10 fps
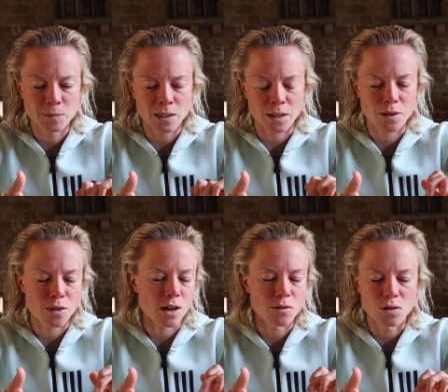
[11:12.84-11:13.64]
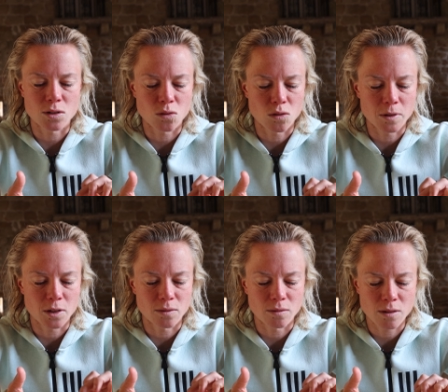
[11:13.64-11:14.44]
like a thyroid
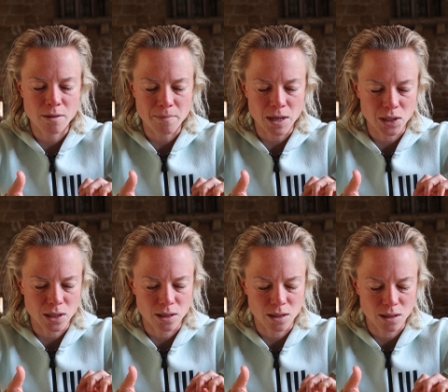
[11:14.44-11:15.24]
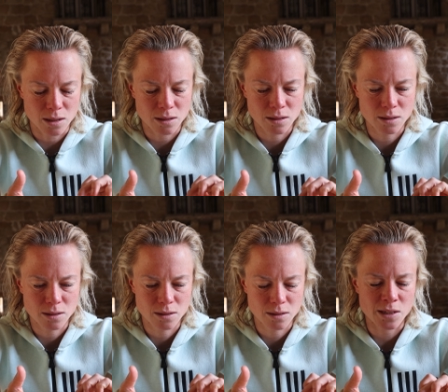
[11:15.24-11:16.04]
hormone measure.
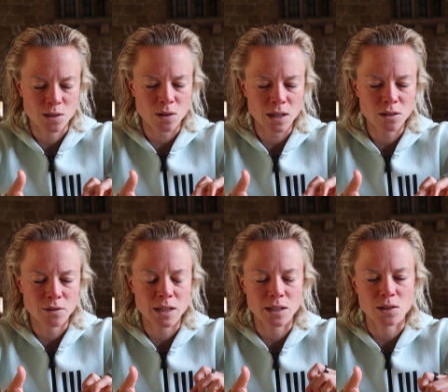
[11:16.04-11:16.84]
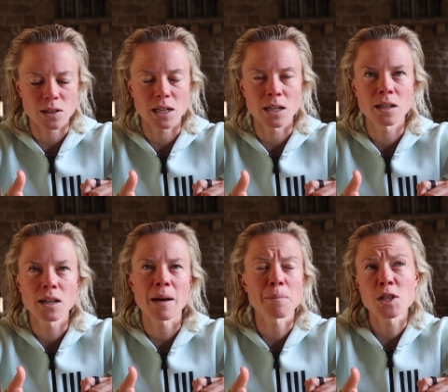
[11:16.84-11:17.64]
So there's quite a lot of things on there.
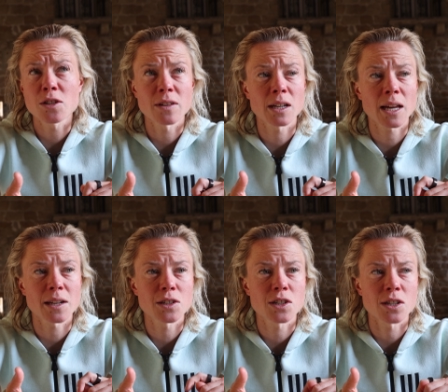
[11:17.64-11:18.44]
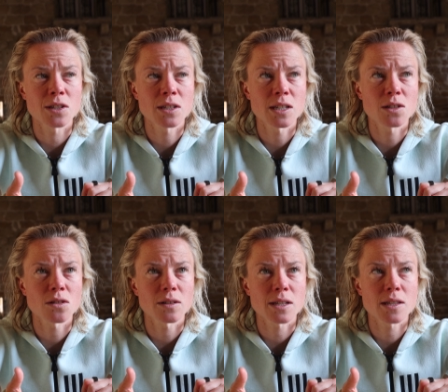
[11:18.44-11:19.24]
And most of it, again, it's
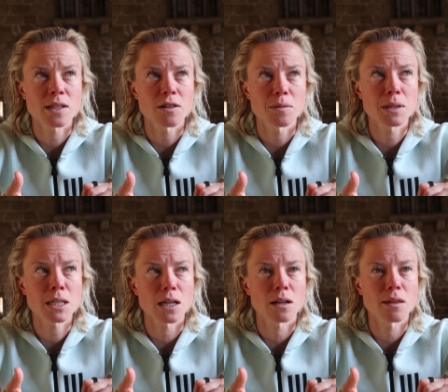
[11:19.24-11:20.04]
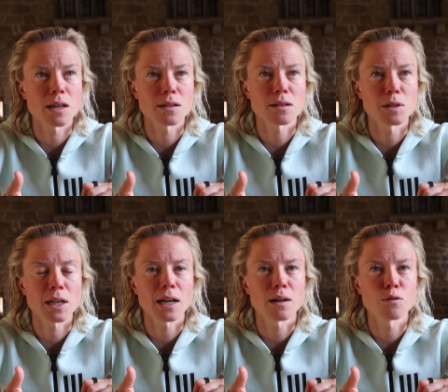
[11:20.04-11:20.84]
not necessarily particular things I'm
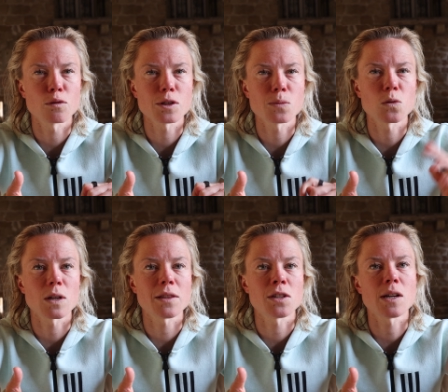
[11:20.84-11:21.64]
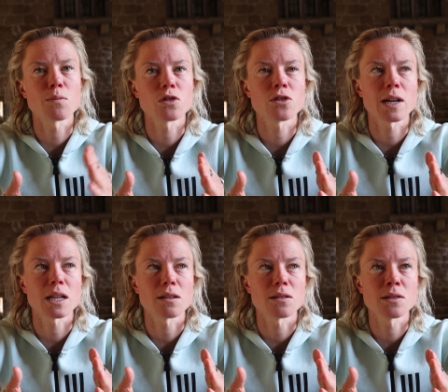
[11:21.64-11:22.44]
looking out for. It's more like the general
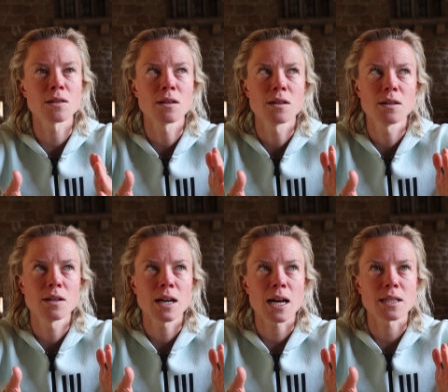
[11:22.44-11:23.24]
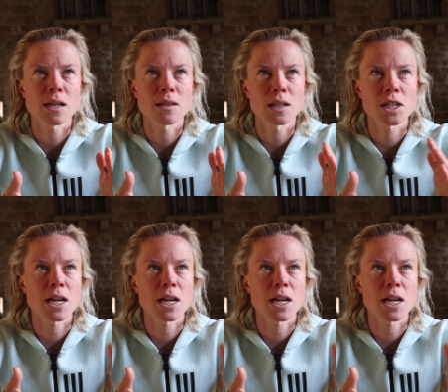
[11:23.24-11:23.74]
trends. Has anything